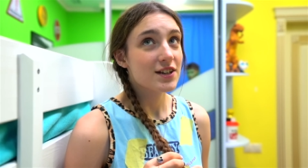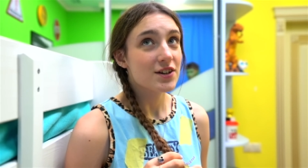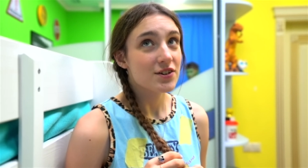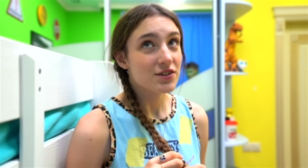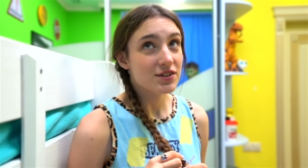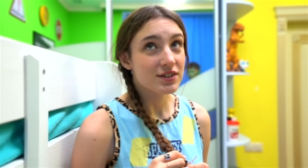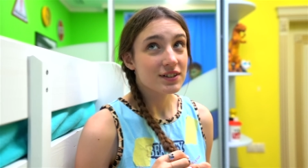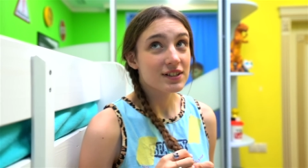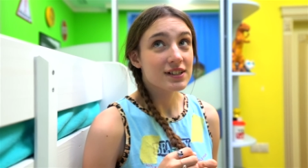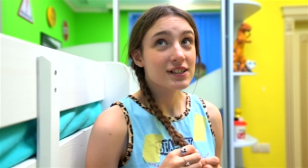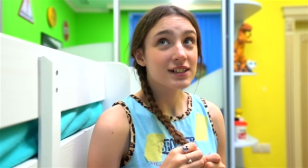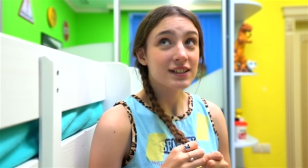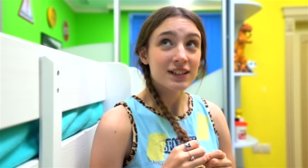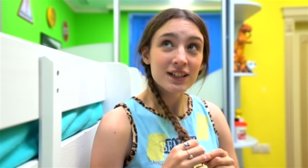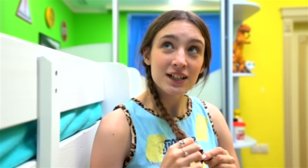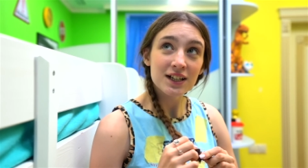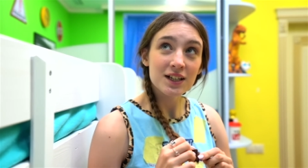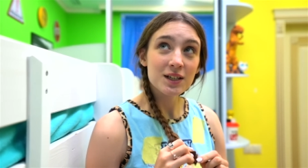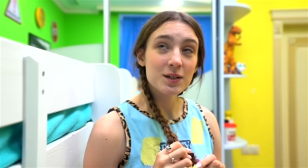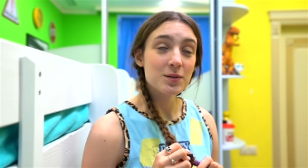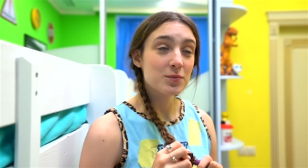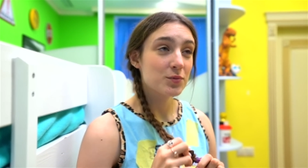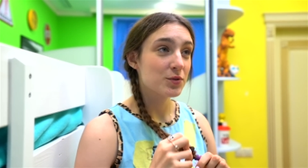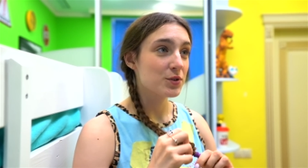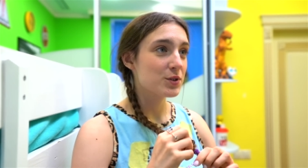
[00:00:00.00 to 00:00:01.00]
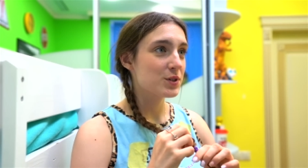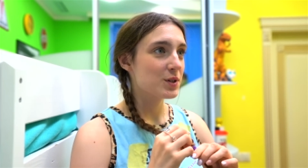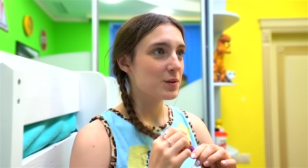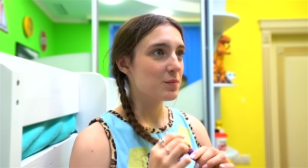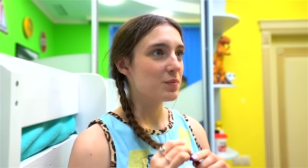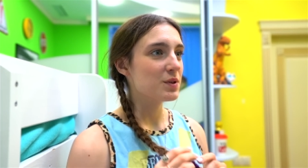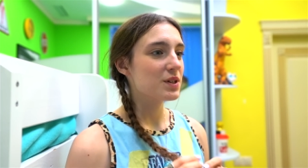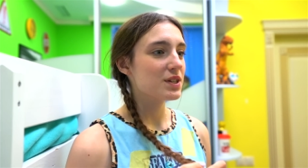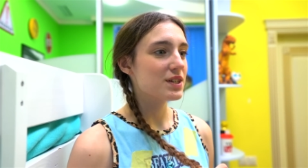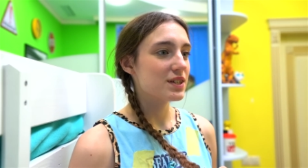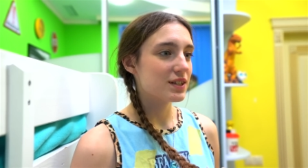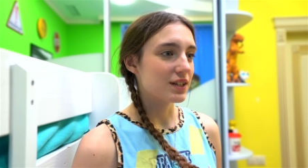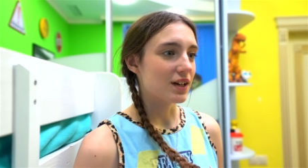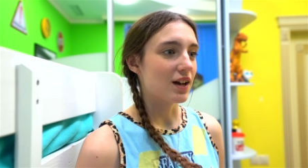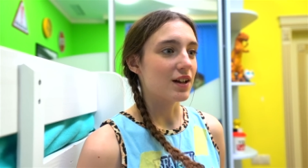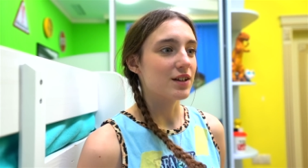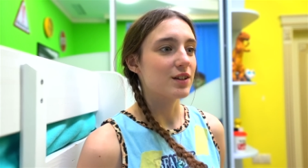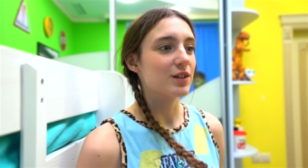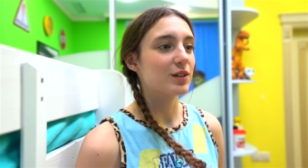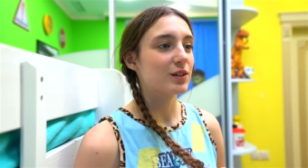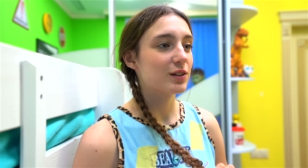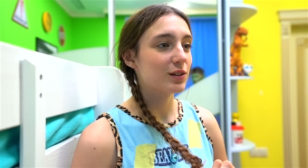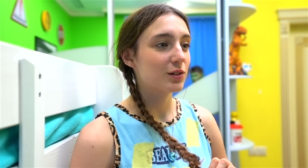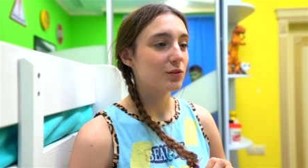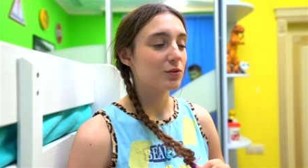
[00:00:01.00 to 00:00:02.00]
I hope one day you get to feel
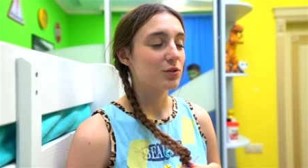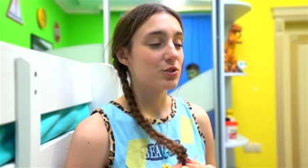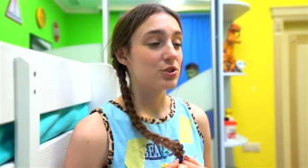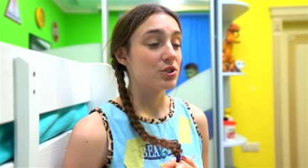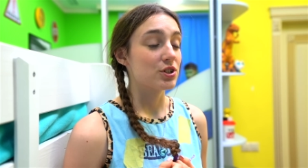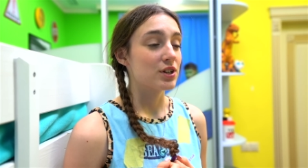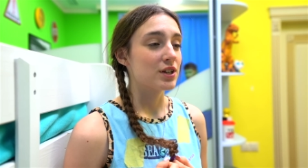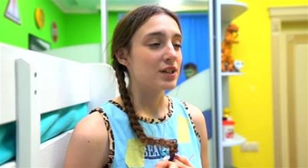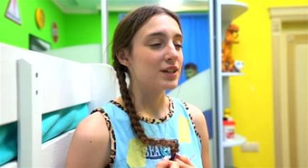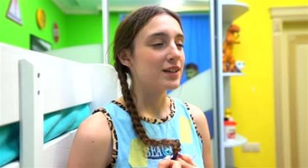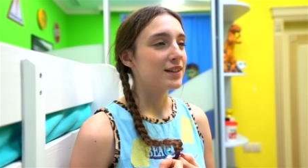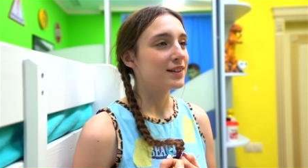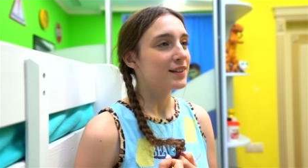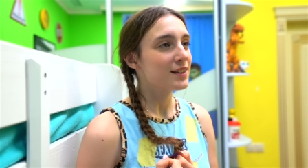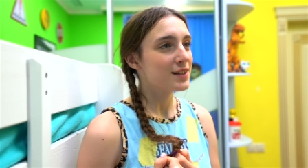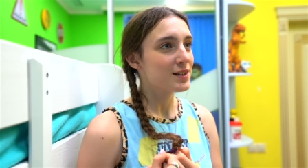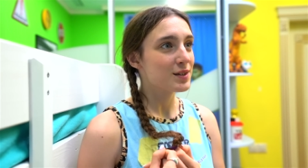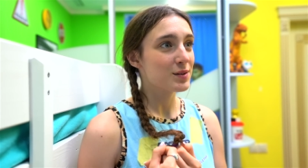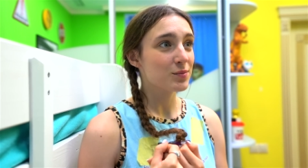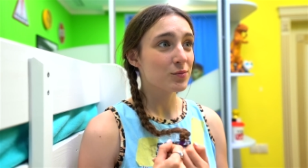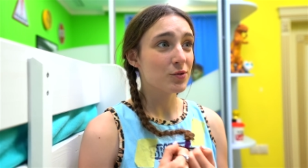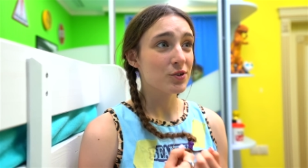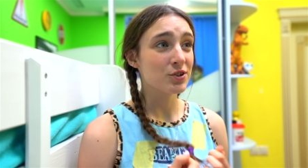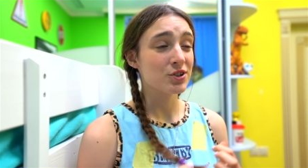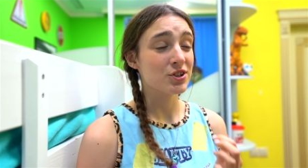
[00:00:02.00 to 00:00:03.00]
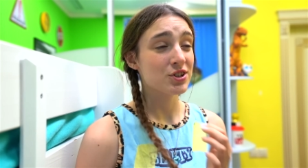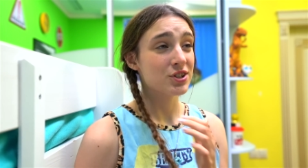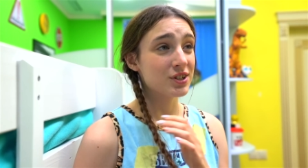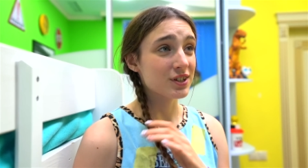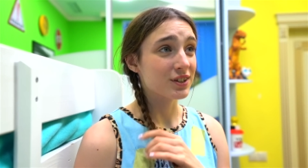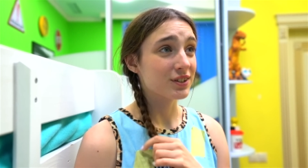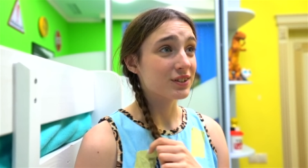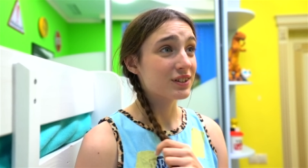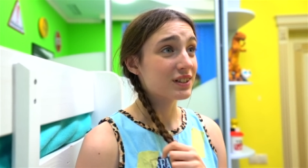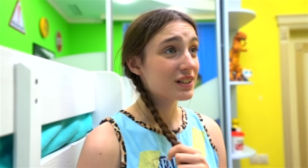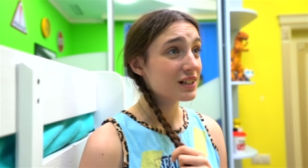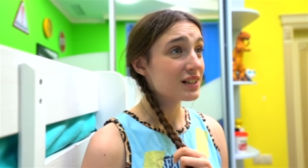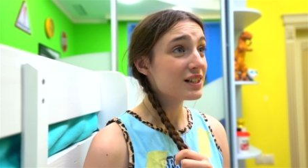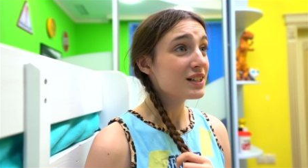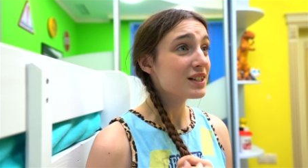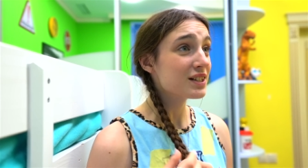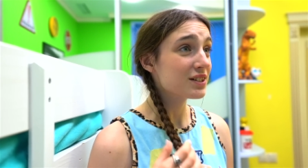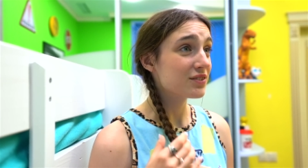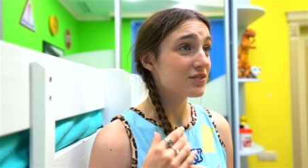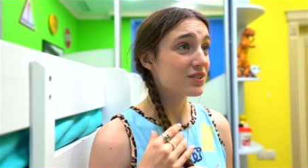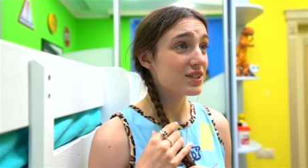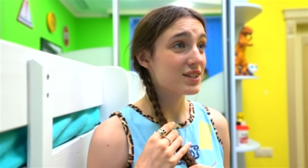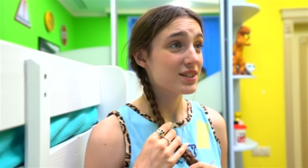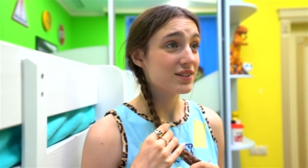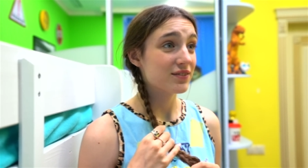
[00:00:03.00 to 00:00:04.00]
better and that you can control
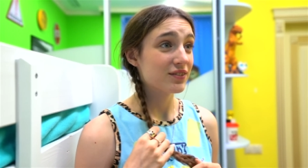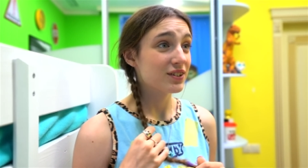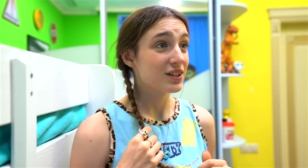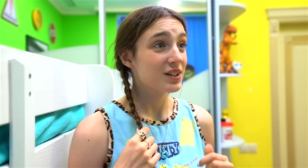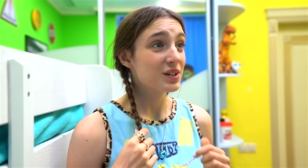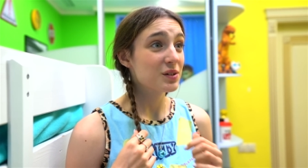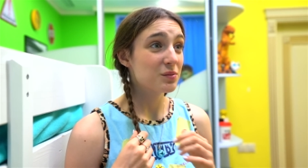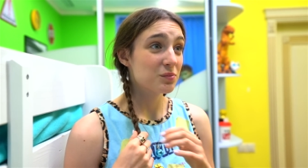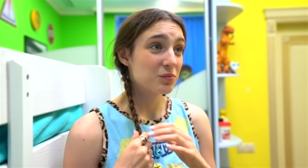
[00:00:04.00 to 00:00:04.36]
all your